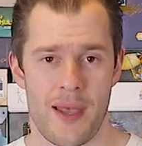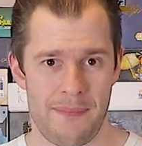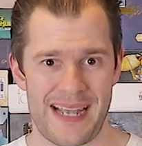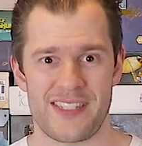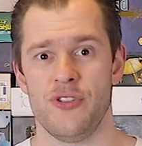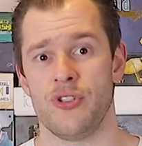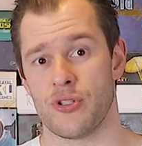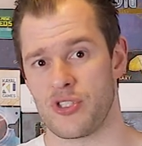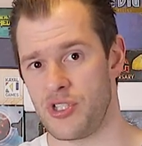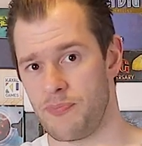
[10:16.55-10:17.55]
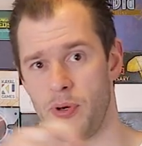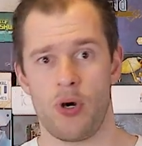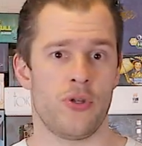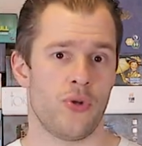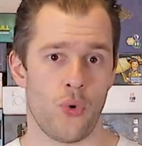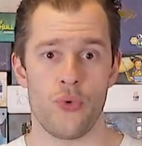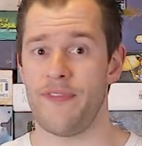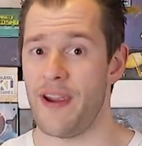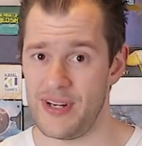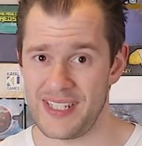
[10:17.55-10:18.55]
passengers, to put on all the
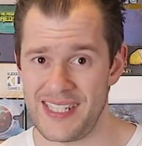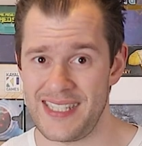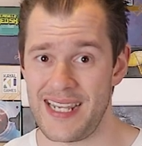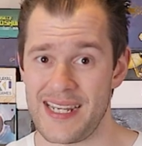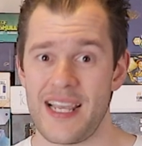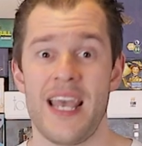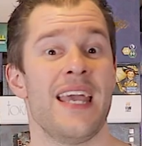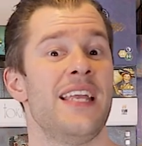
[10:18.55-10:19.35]
various cities.